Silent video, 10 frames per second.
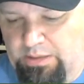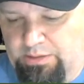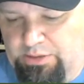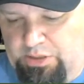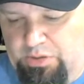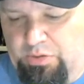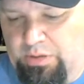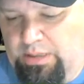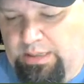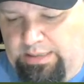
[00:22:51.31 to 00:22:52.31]
So
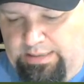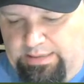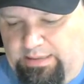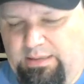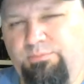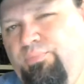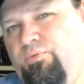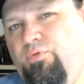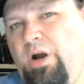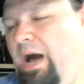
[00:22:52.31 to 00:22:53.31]

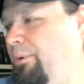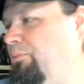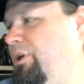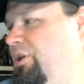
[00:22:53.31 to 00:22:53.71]
probably